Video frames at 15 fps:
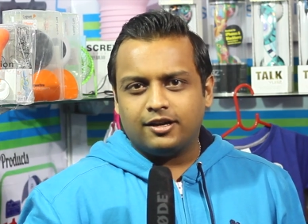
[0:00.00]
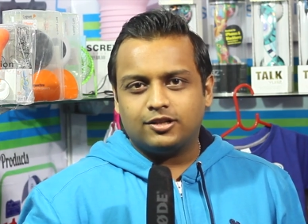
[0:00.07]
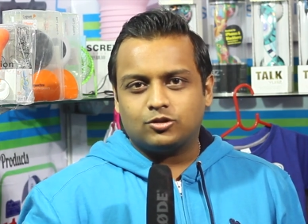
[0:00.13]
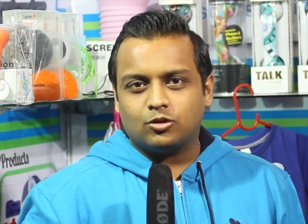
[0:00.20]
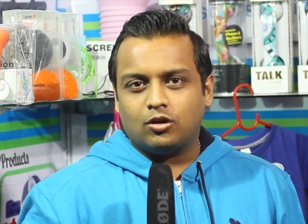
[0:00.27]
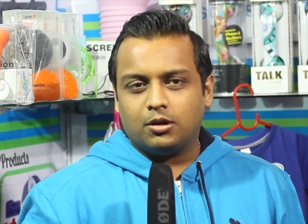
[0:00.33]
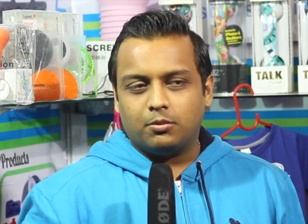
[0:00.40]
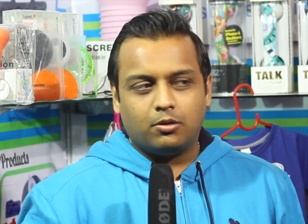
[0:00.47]

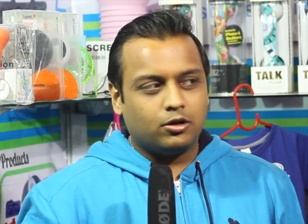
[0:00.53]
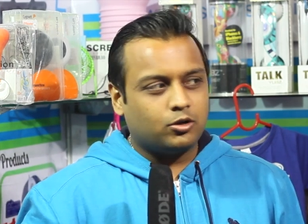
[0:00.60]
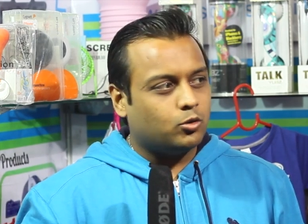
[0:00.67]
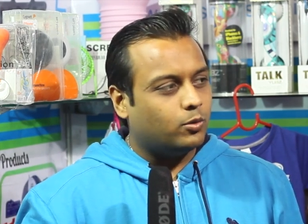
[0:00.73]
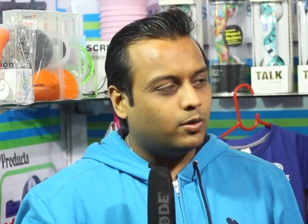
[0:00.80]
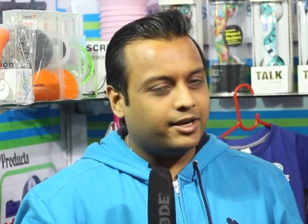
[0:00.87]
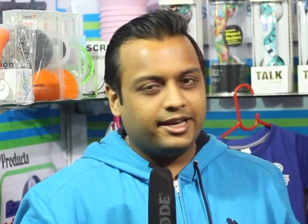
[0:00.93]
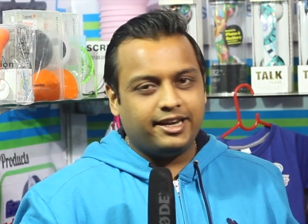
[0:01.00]
It's all about
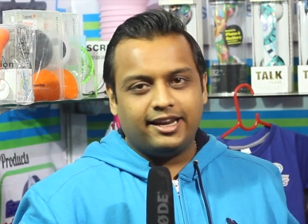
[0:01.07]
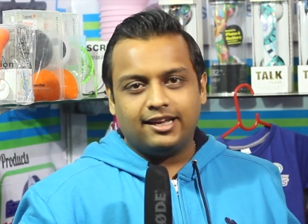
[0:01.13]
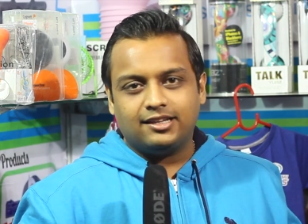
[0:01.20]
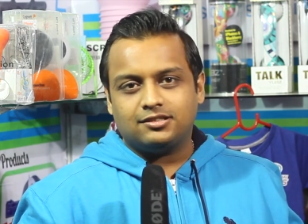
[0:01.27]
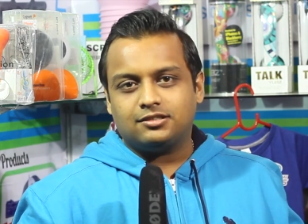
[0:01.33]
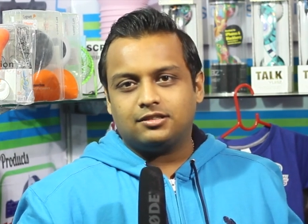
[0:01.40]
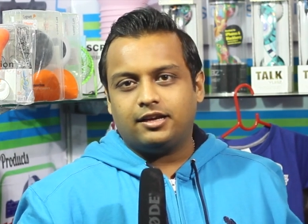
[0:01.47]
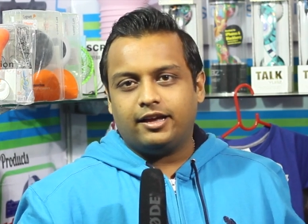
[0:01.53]

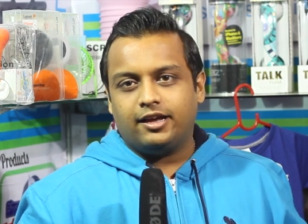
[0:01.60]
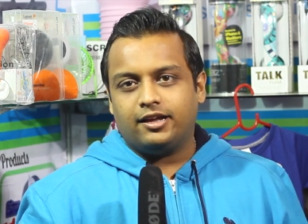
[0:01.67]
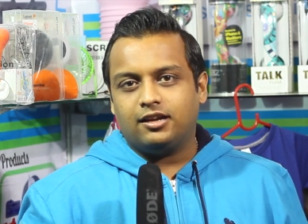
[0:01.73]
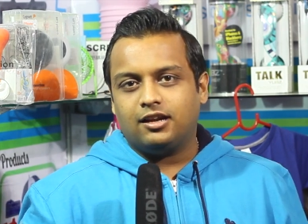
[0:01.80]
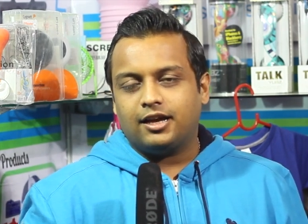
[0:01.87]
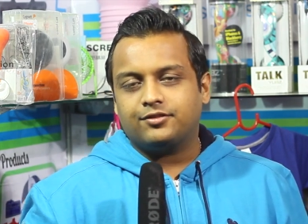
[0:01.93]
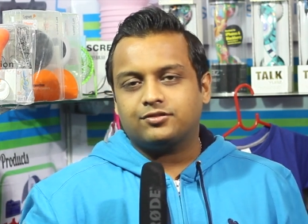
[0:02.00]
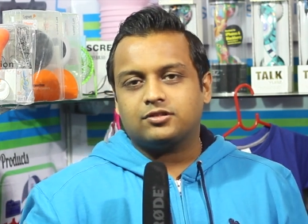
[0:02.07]
quirkiness
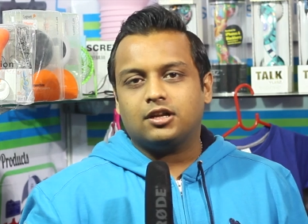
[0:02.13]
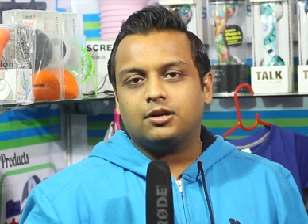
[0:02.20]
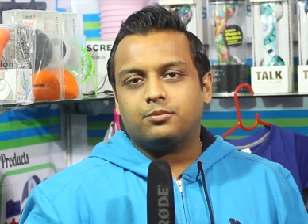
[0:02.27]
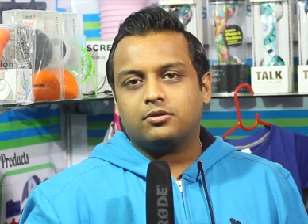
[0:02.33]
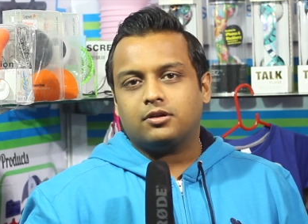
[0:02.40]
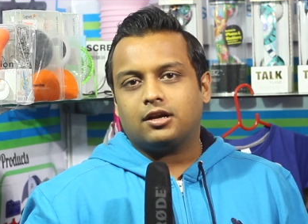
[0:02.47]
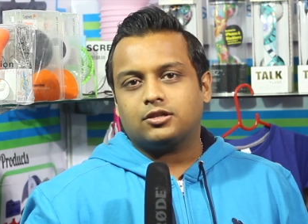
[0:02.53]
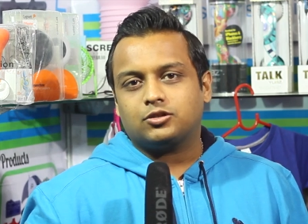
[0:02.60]
and lifestyle
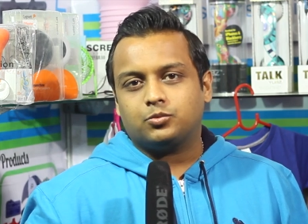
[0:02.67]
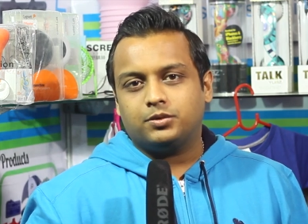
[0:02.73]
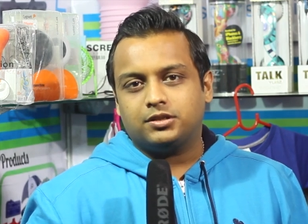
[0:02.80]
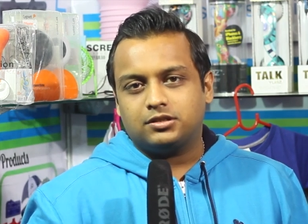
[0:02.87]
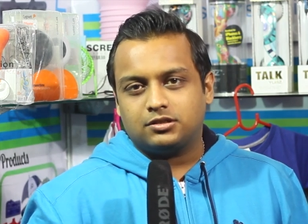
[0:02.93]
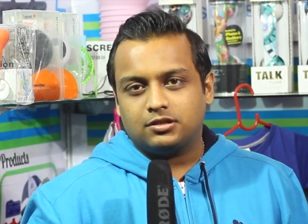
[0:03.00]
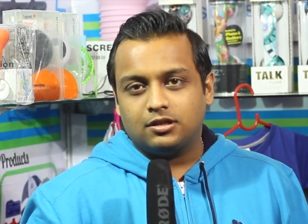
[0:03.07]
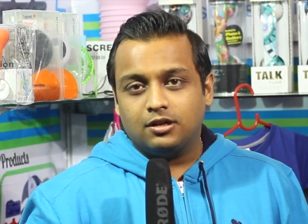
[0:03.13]
products
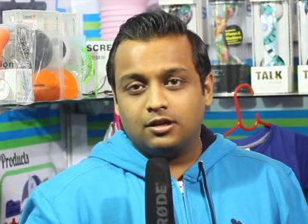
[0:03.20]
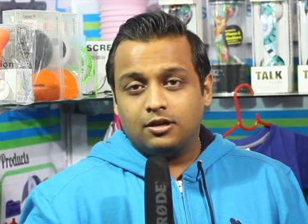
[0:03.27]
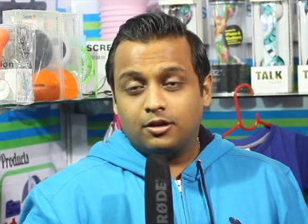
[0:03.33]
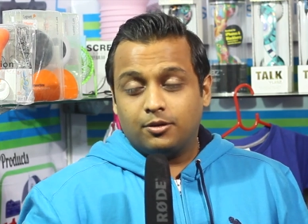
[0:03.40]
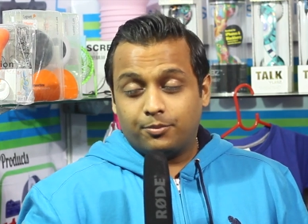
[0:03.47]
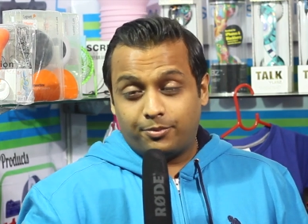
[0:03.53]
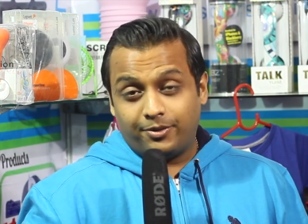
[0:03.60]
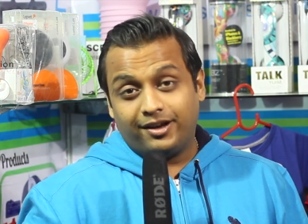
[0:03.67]
which
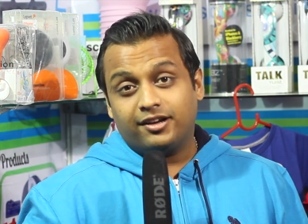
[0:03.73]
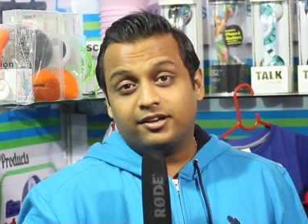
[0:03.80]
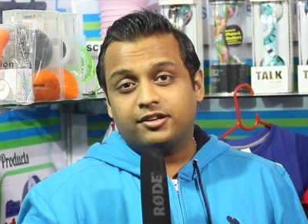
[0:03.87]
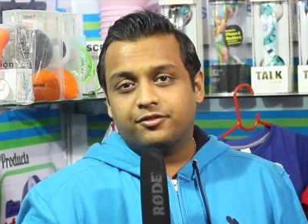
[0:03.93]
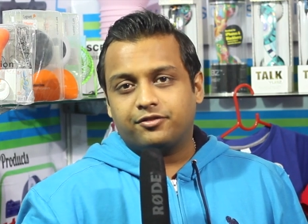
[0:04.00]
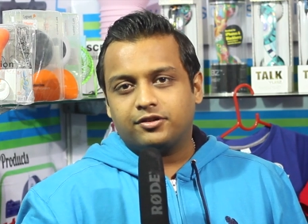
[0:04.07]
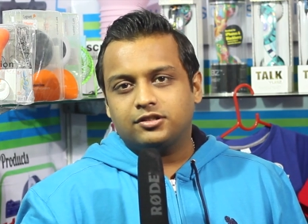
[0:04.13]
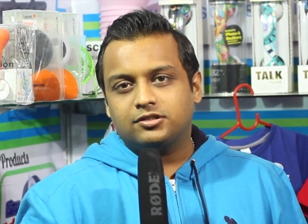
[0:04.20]
bring a
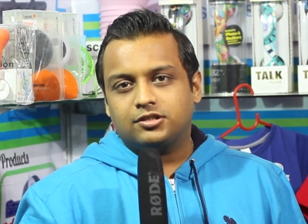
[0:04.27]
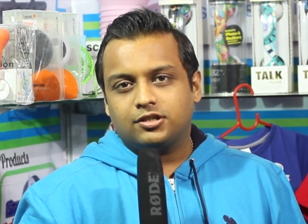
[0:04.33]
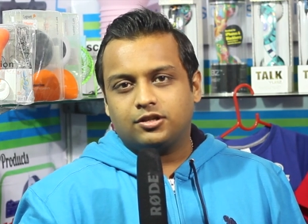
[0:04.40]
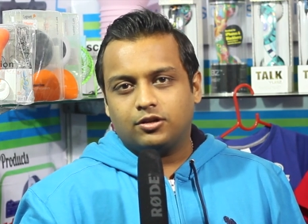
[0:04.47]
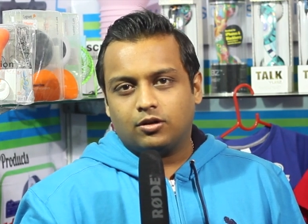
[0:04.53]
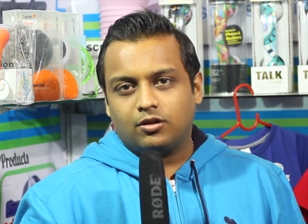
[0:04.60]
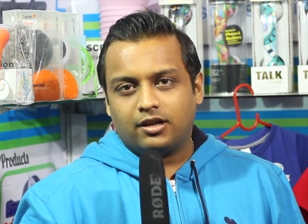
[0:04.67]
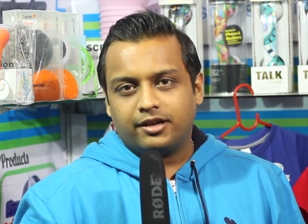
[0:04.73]
difference
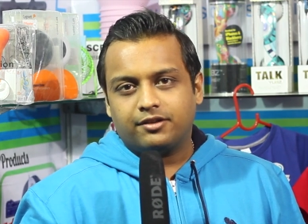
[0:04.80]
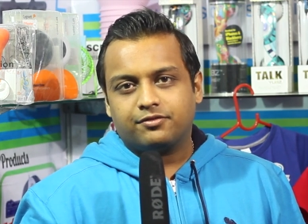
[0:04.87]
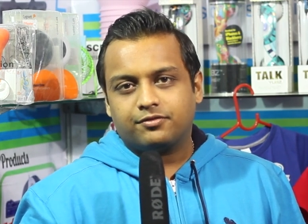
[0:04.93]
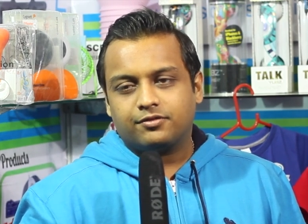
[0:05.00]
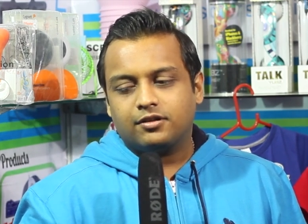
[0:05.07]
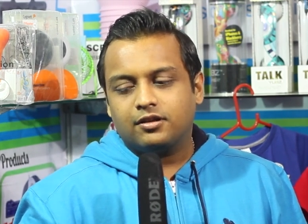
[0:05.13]
in your life.